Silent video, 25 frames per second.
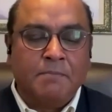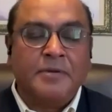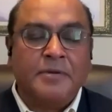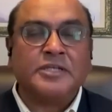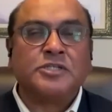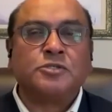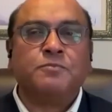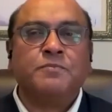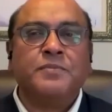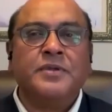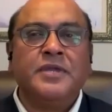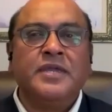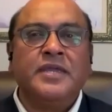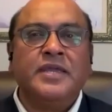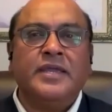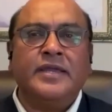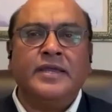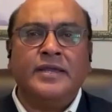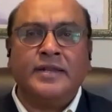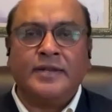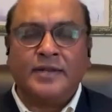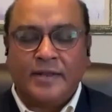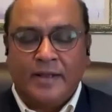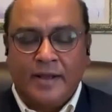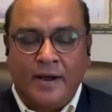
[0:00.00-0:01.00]
must be
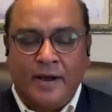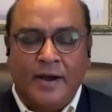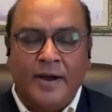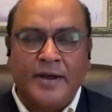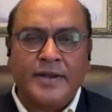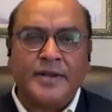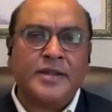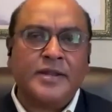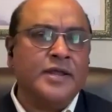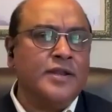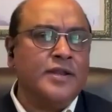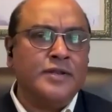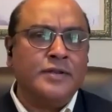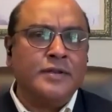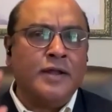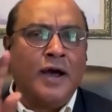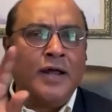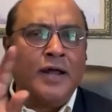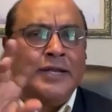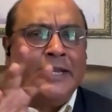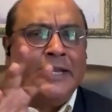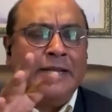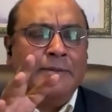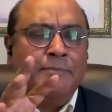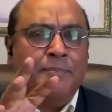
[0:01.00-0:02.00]
in God,
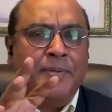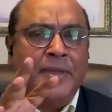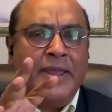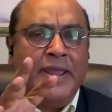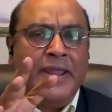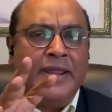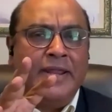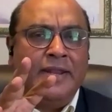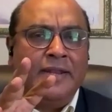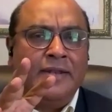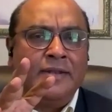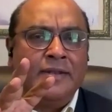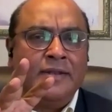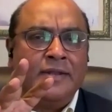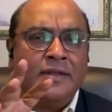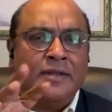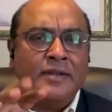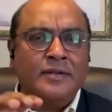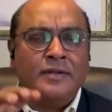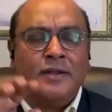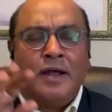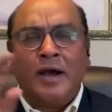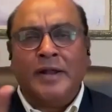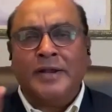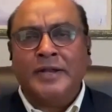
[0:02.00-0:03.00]
not in pain,
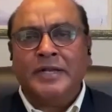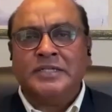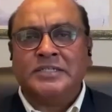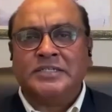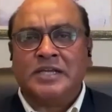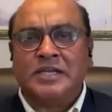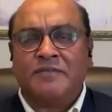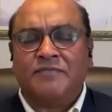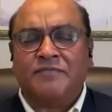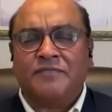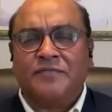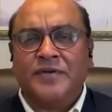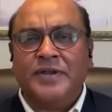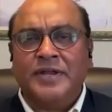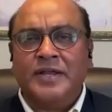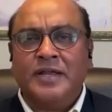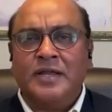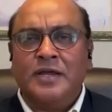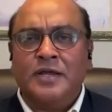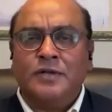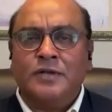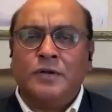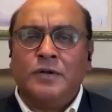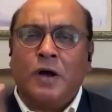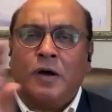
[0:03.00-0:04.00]
not in suffering,
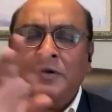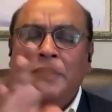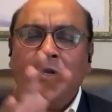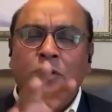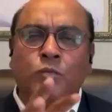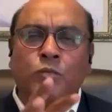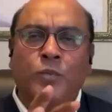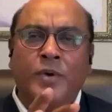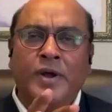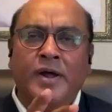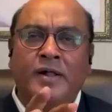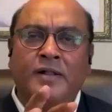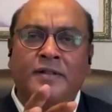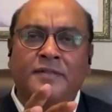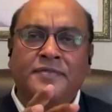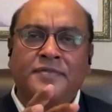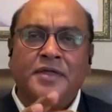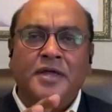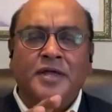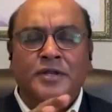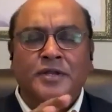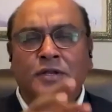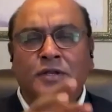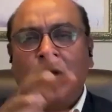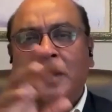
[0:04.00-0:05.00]
not in wealth,
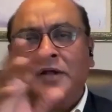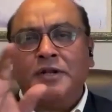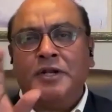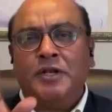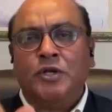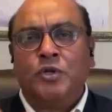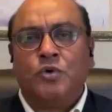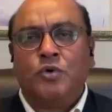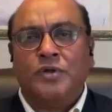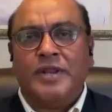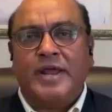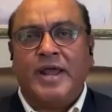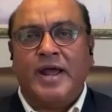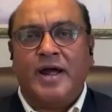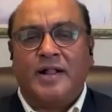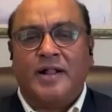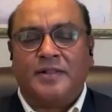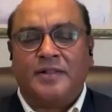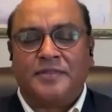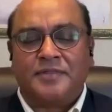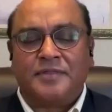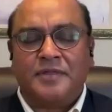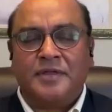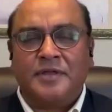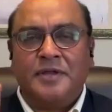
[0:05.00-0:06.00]
not in good
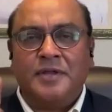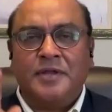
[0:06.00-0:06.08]
health,